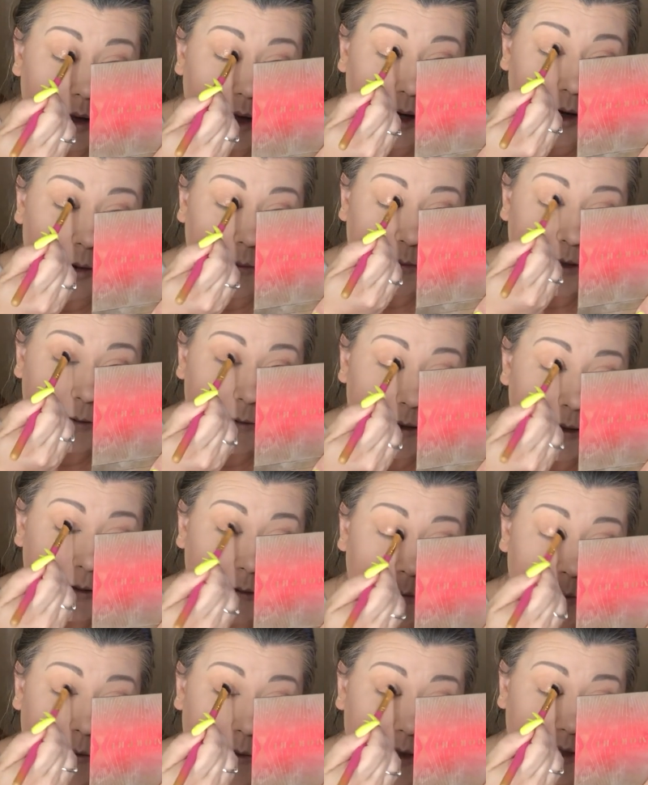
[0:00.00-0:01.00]
It almost makes
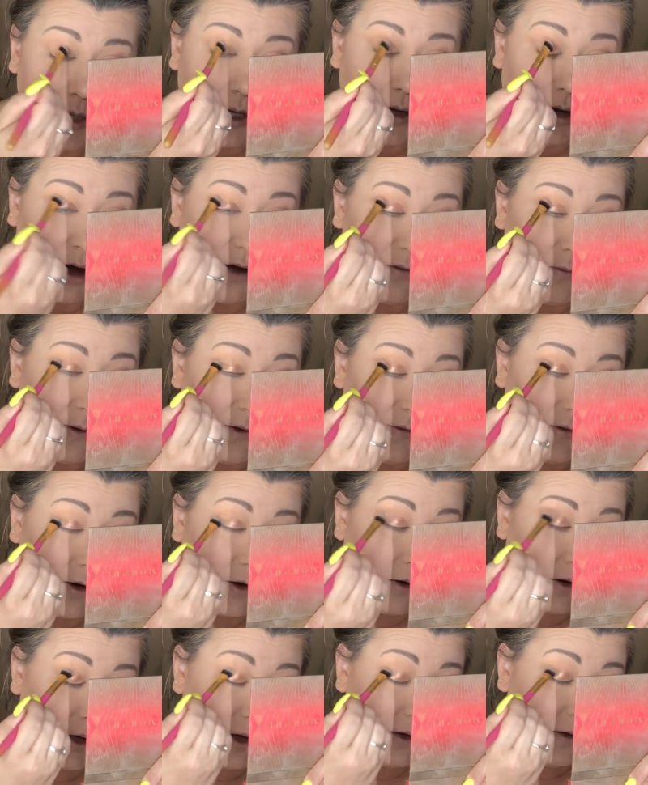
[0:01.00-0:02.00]
me want to take off my
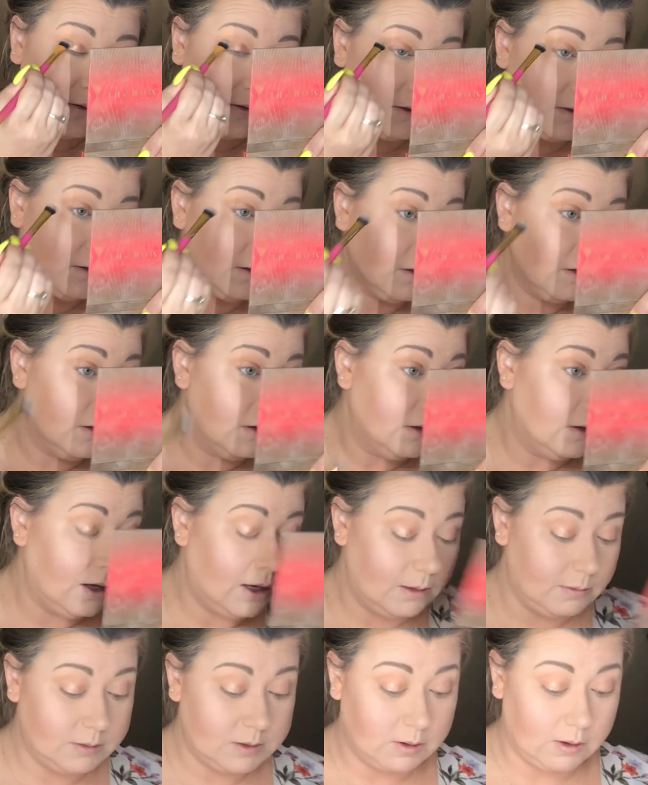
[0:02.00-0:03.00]
fingernails
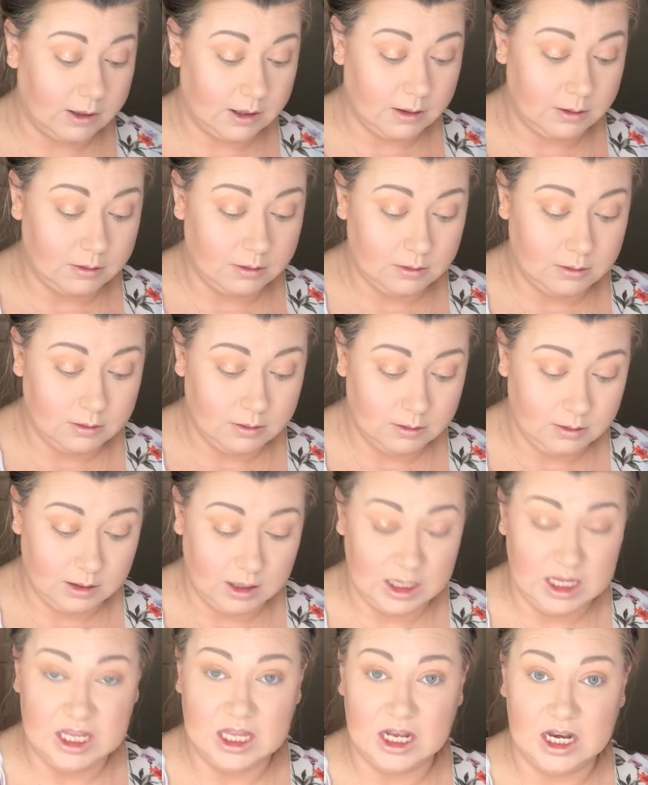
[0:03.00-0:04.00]
so I can
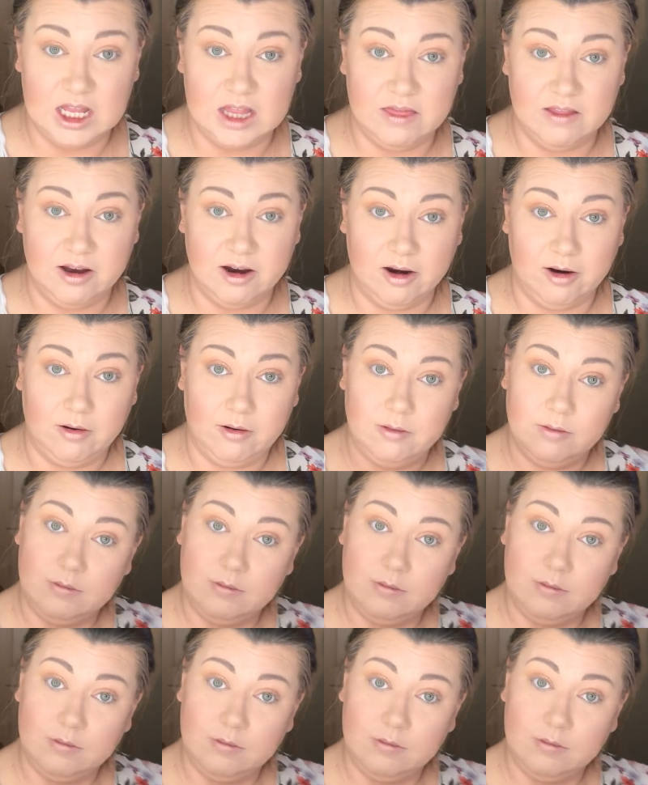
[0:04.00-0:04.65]
get in there